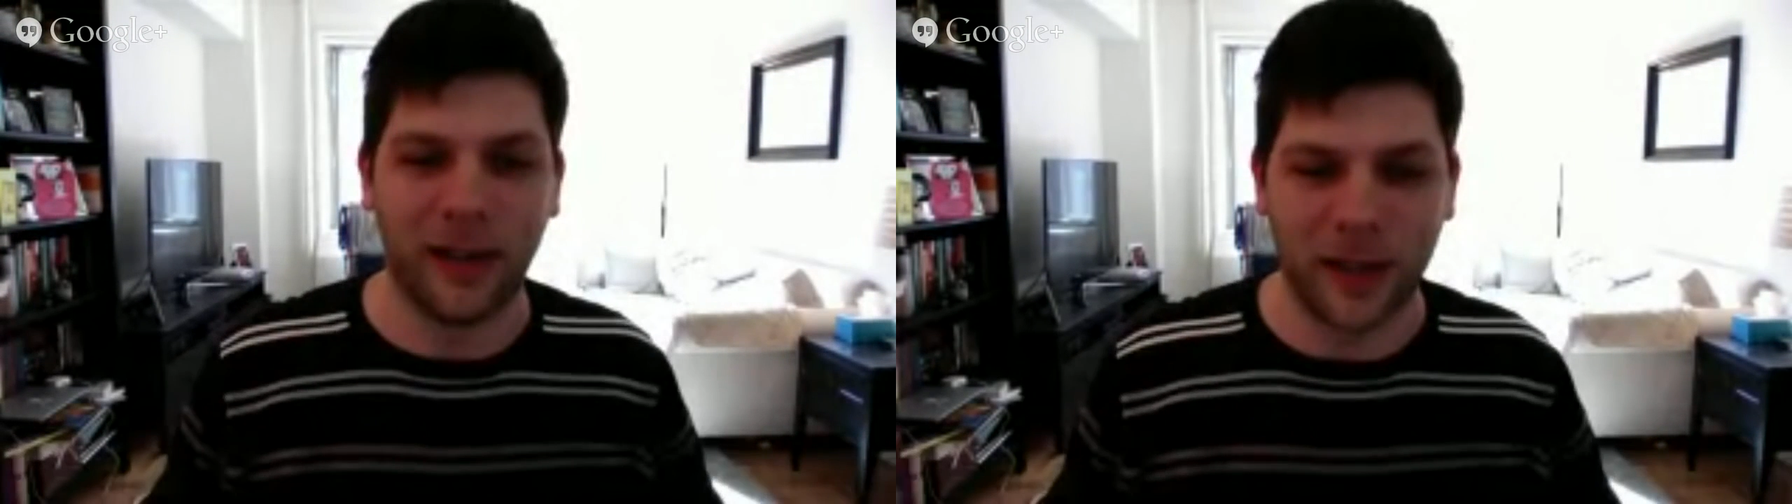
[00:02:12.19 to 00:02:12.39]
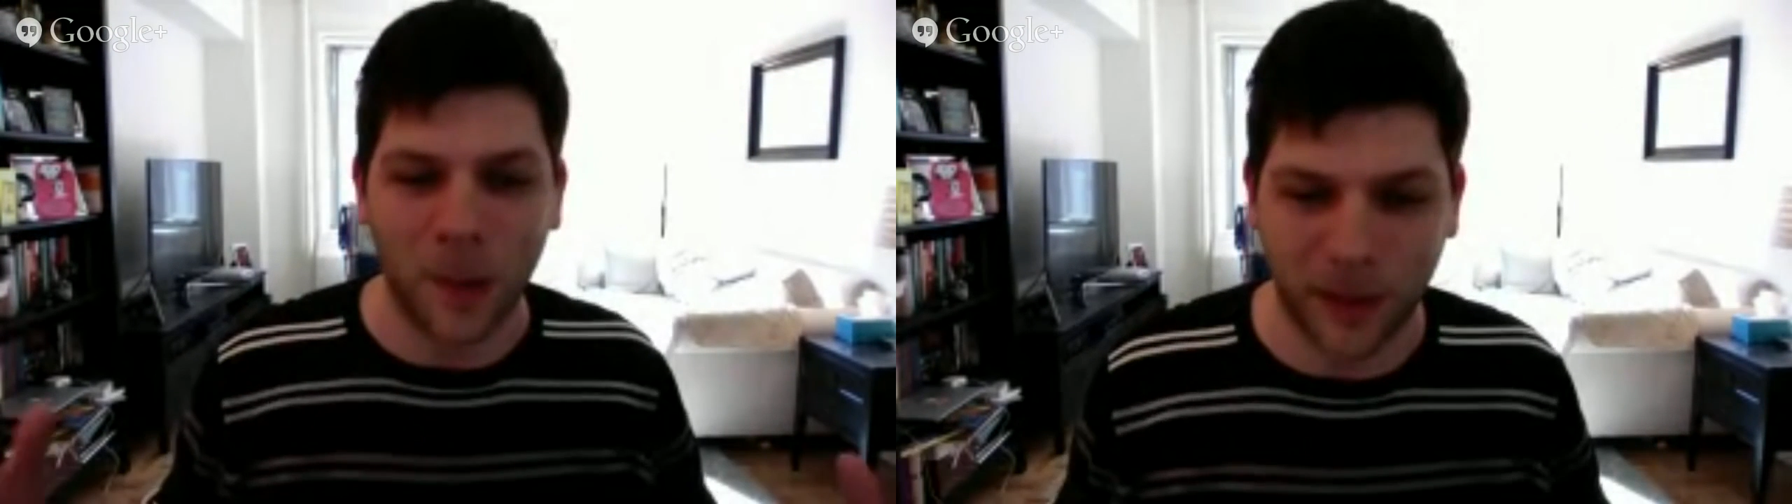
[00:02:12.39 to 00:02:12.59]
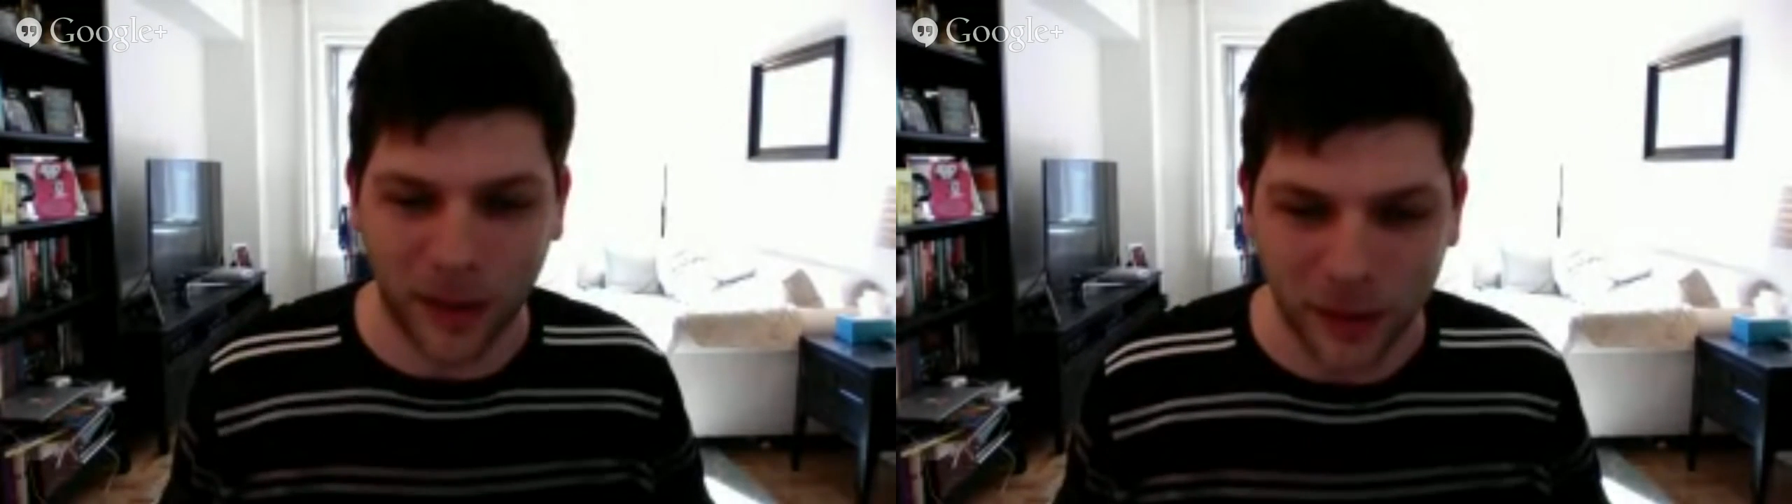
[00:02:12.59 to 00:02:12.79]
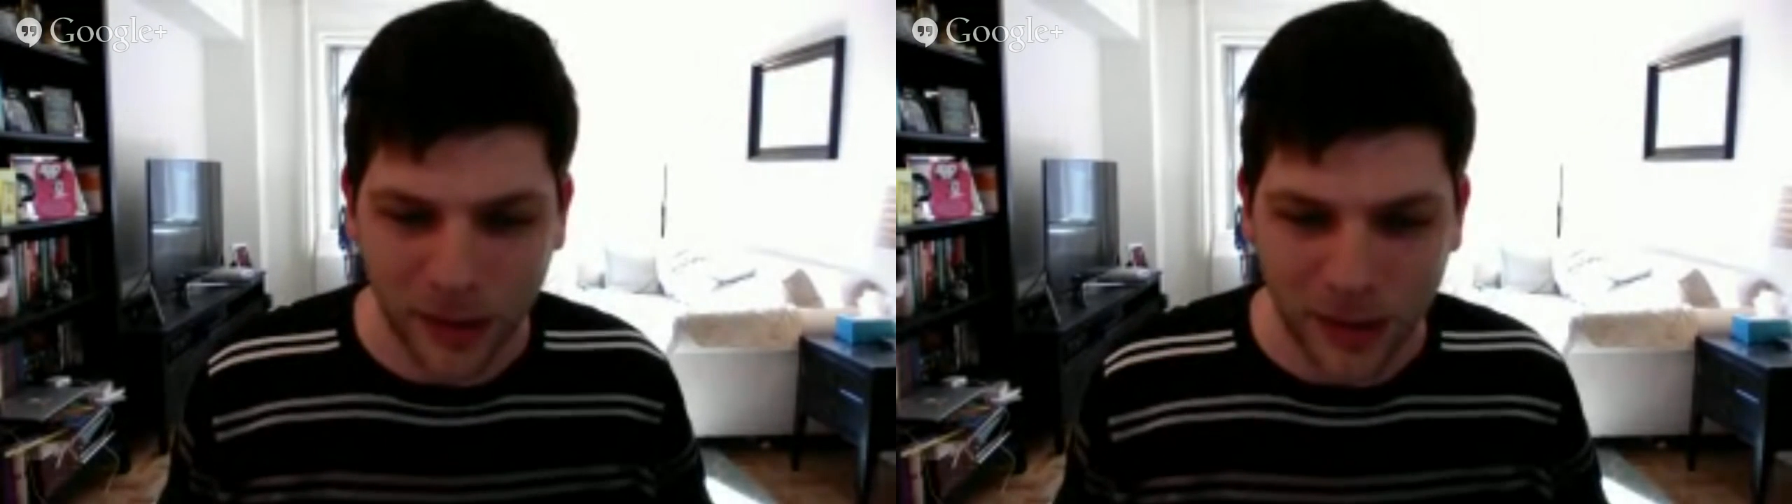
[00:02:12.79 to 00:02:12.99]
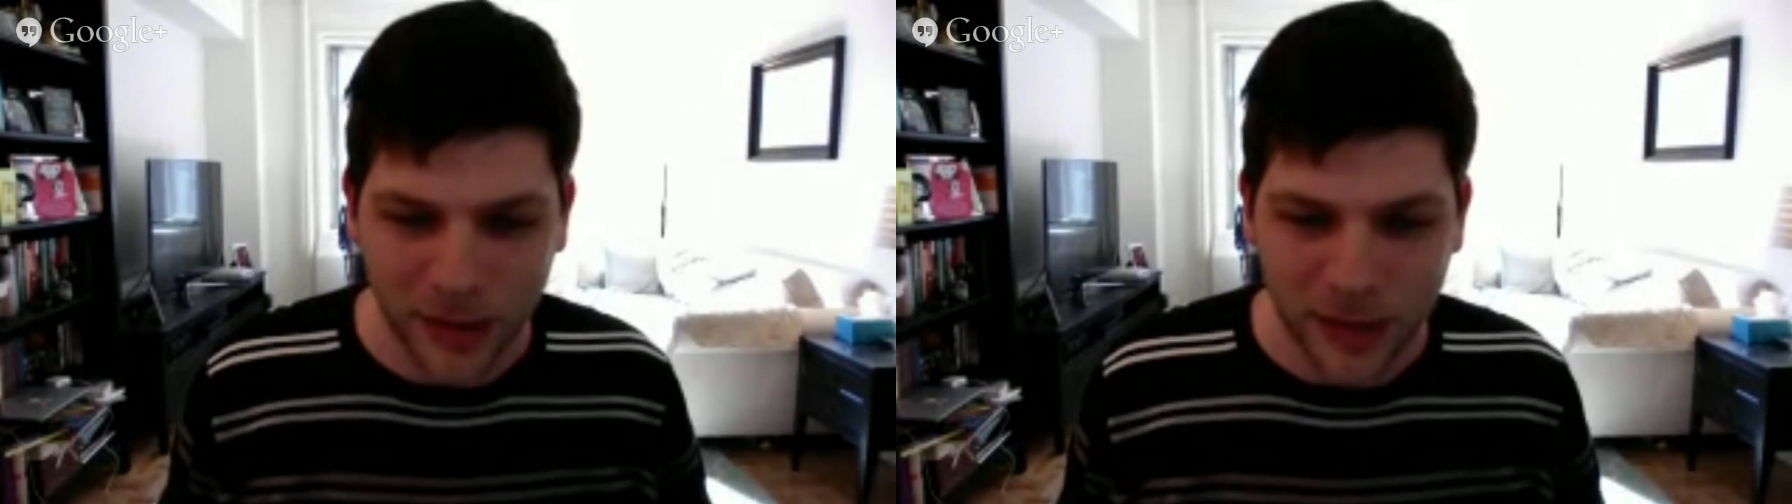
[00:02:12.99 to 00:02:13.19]
bar, like
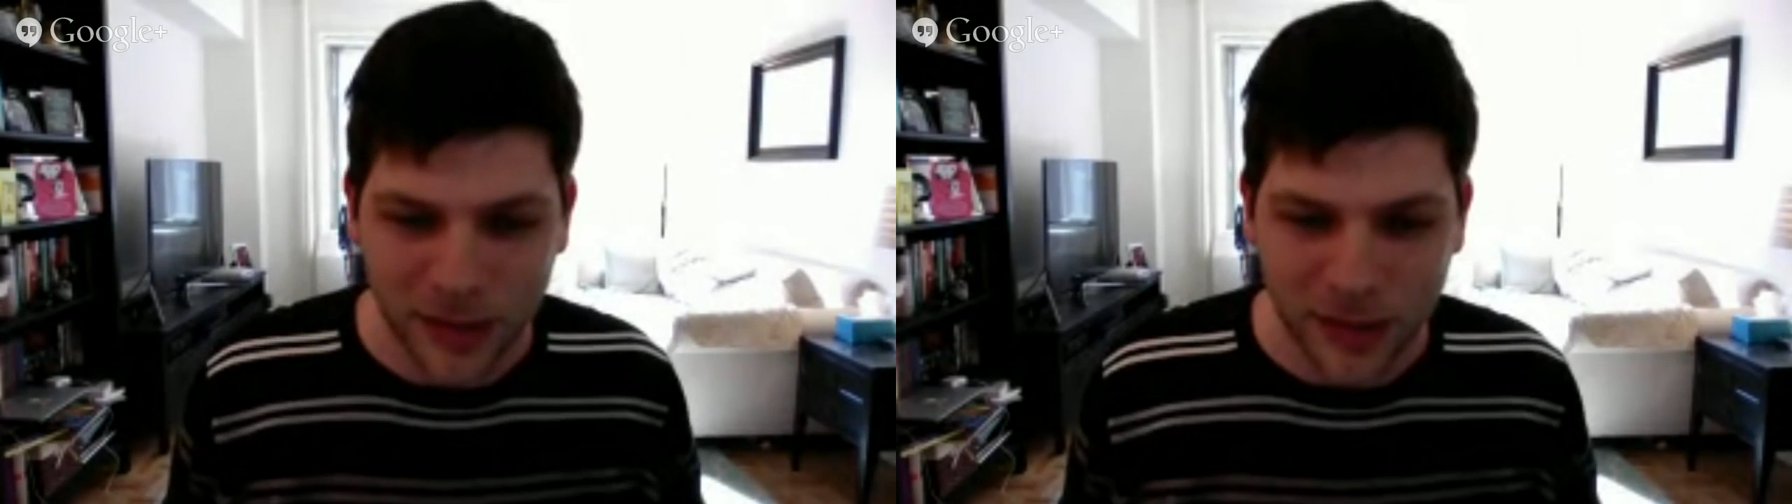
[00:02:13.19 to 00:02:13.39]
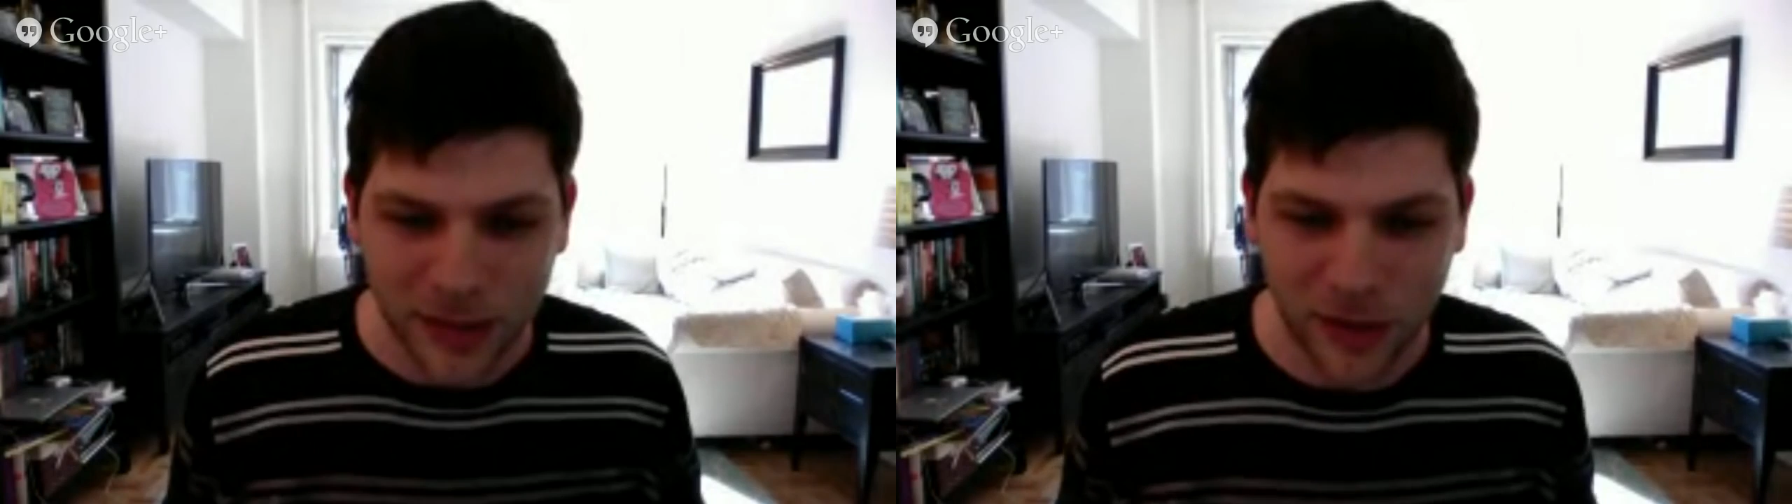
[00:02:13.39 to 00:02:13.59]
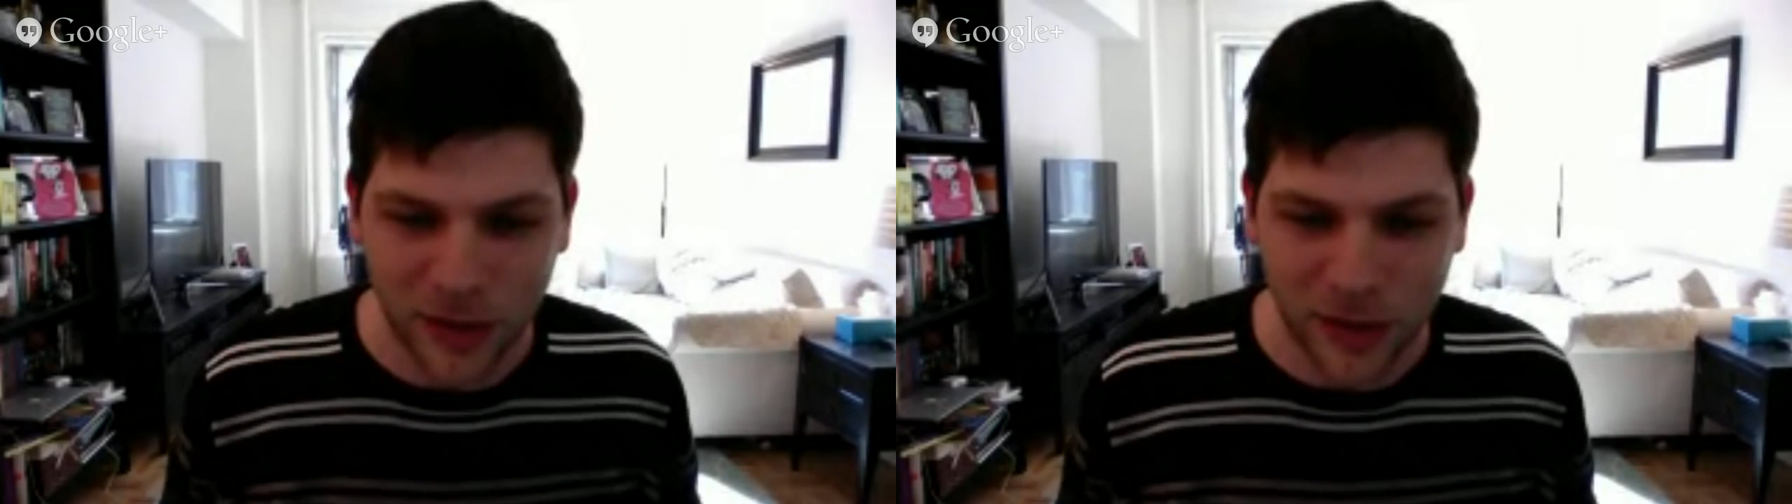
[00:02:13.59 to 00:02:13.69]
an omelet bar.